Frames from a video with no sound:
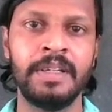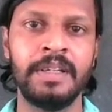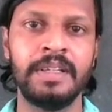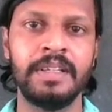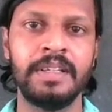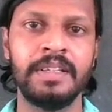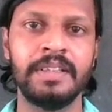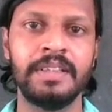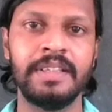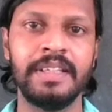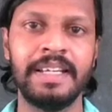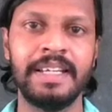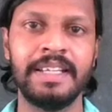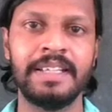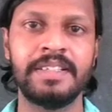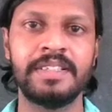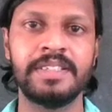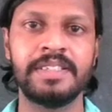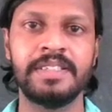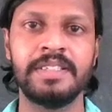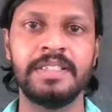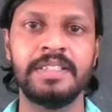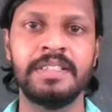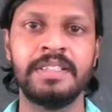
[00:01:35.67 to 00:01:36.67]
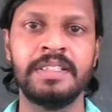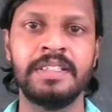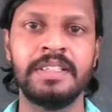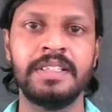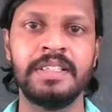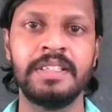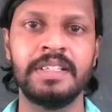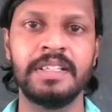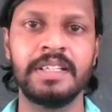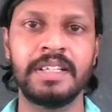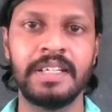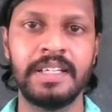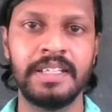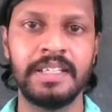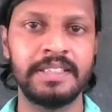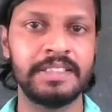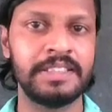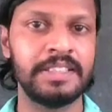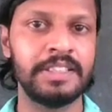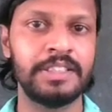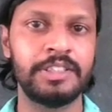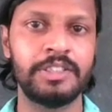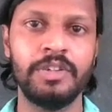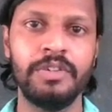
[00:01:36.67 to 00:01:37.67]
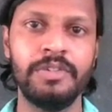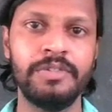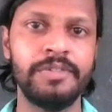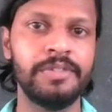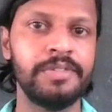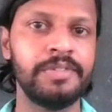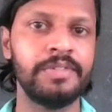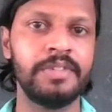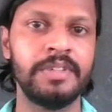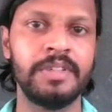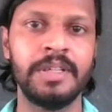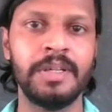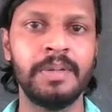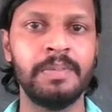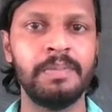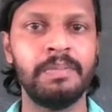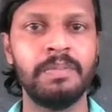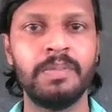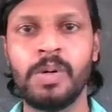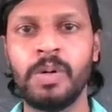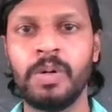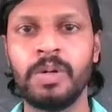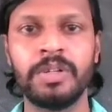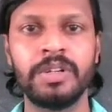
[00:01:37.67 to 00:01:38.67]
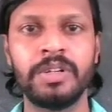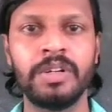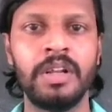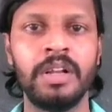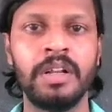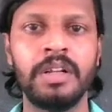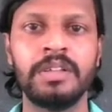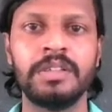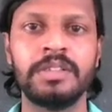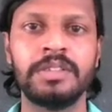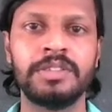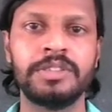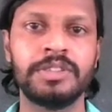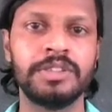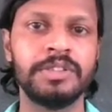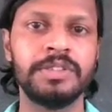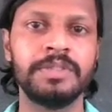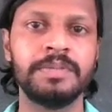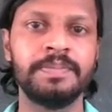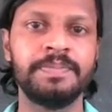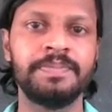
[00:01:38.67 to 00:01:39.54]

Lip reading: that consists of a moral too.